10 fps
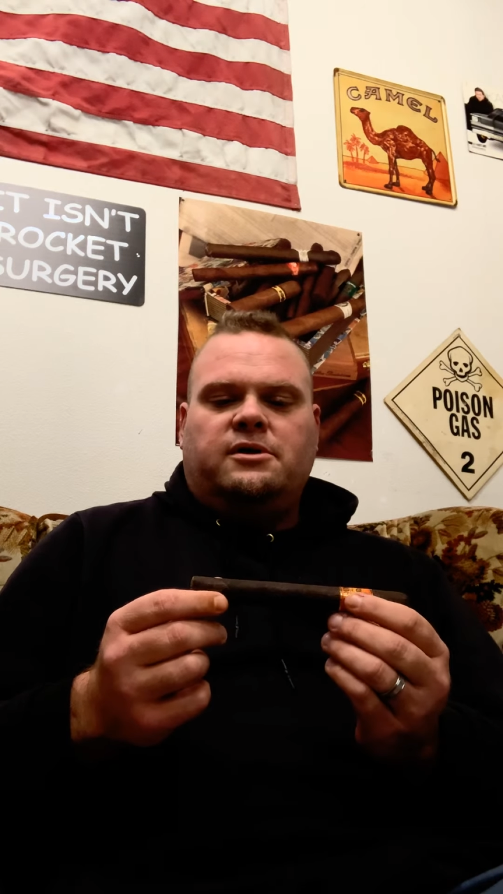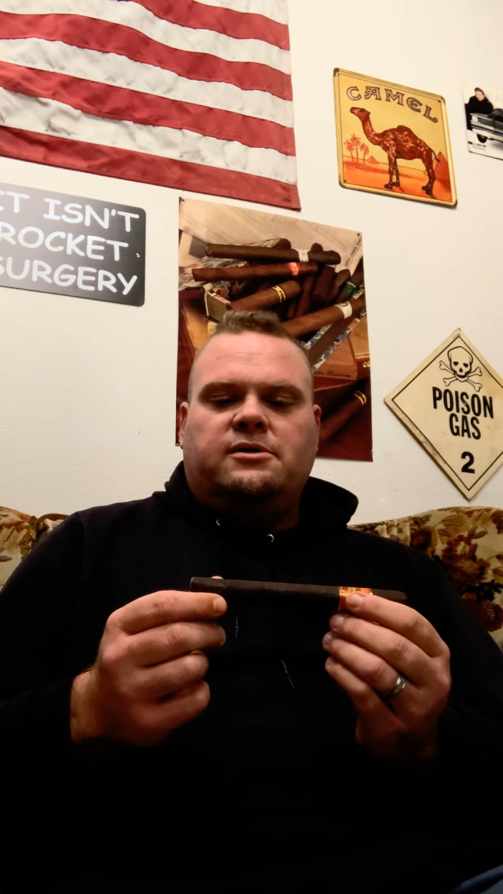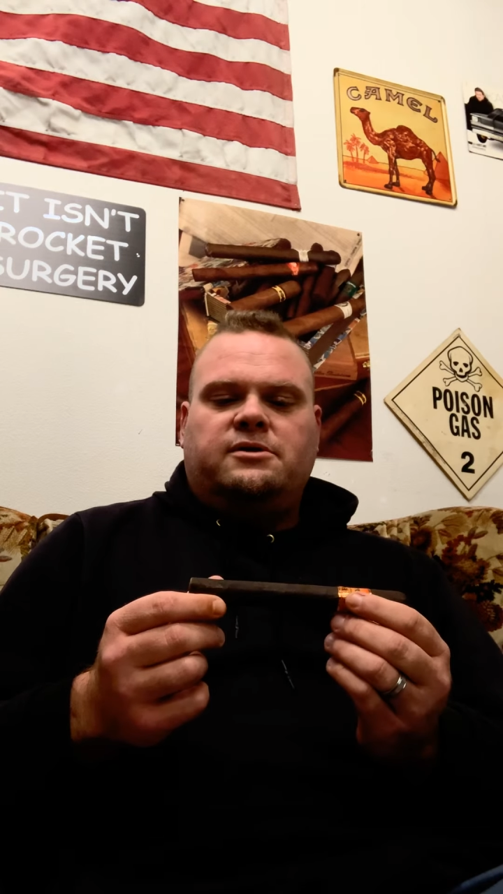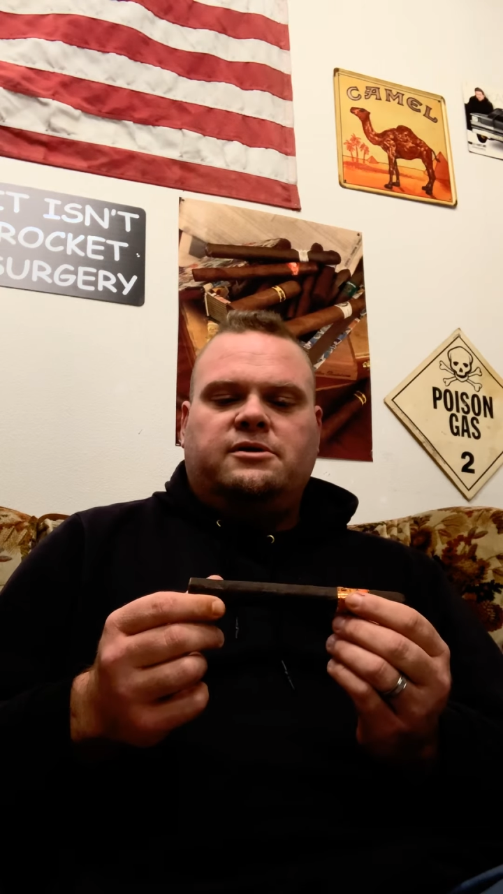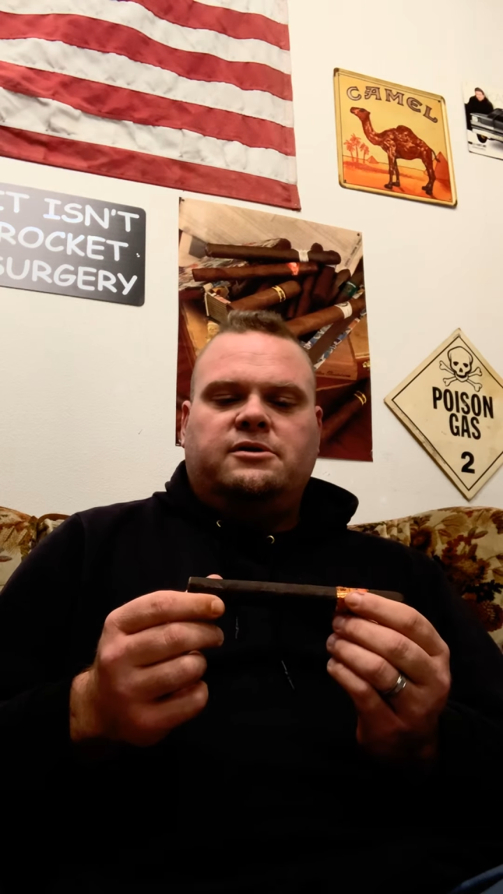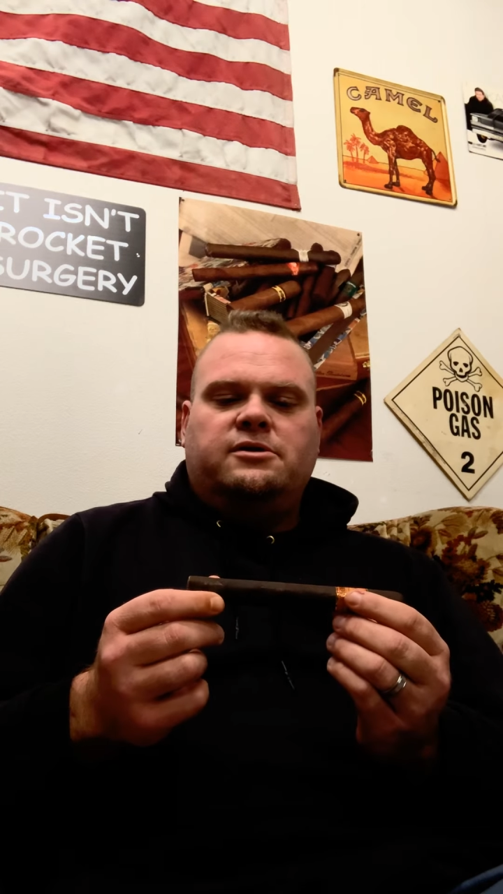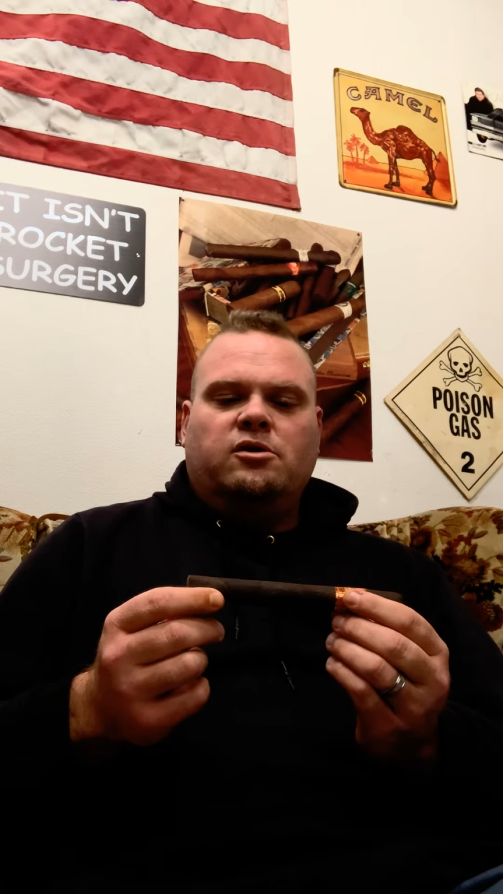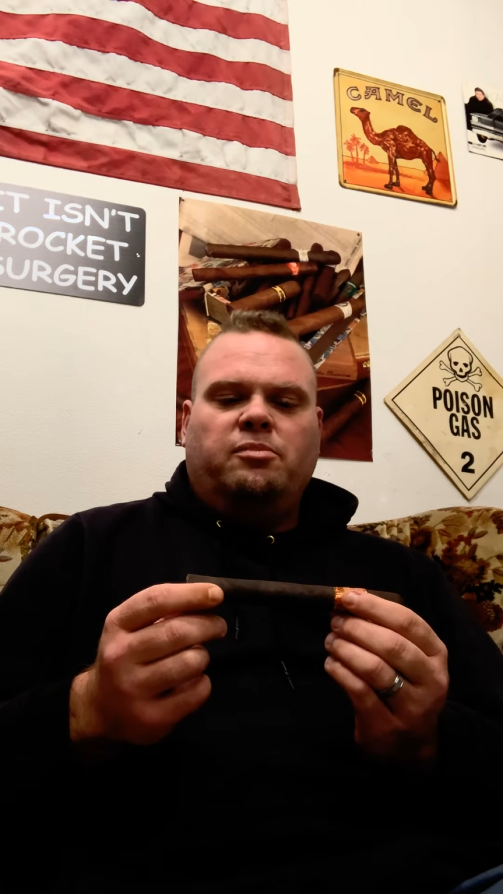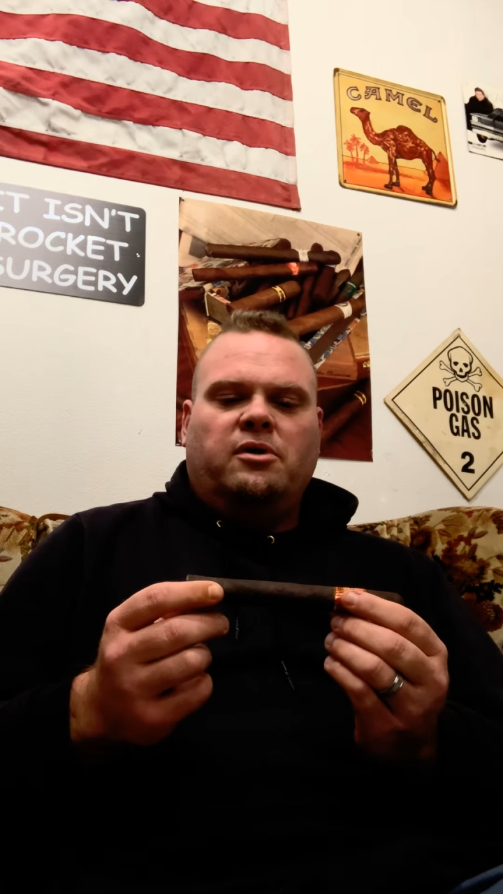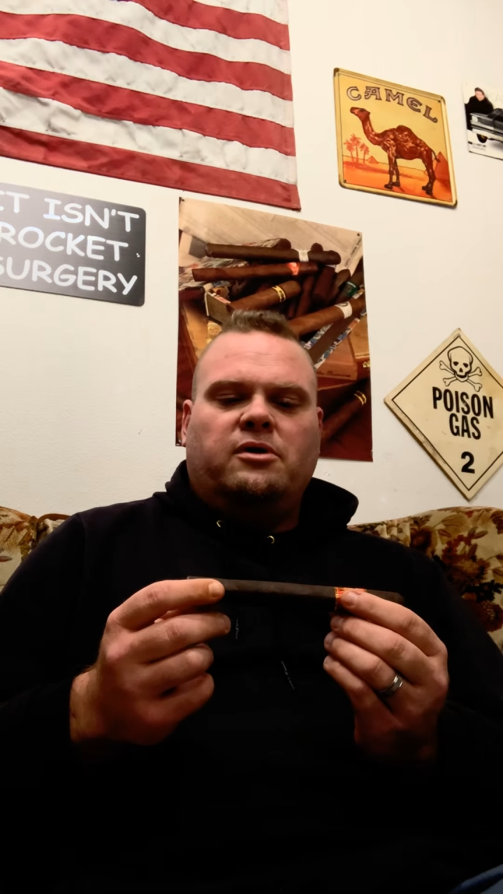a
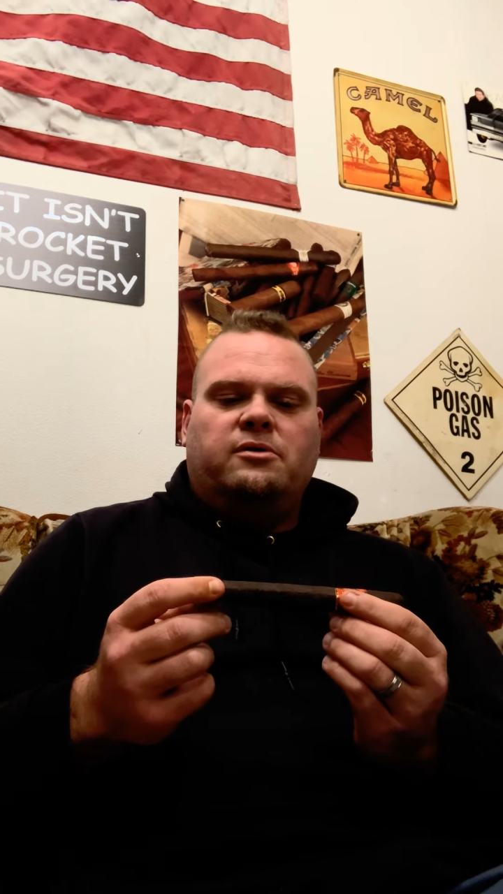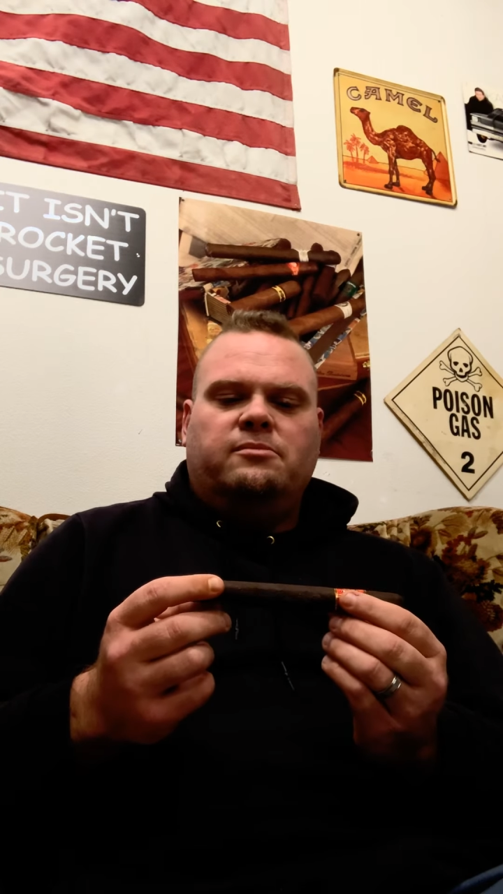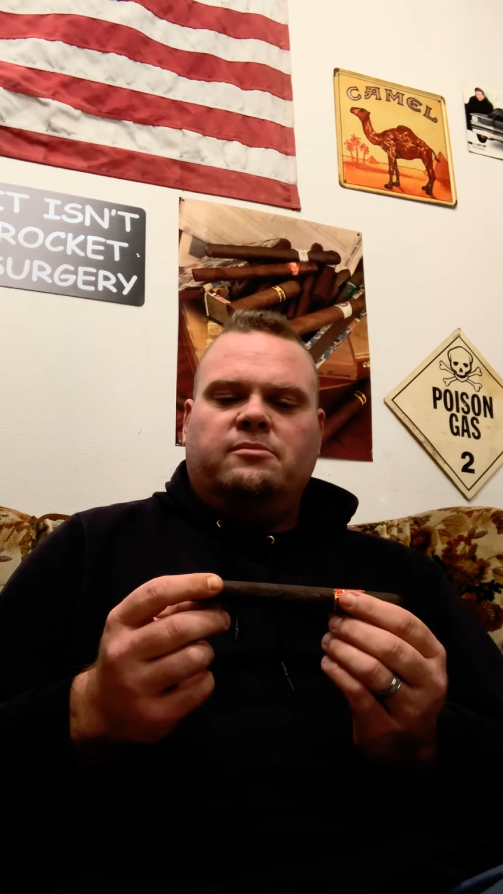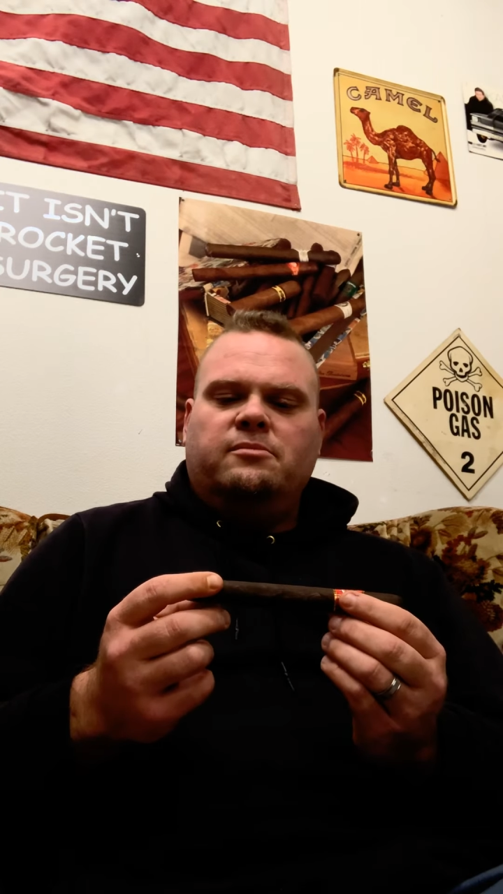super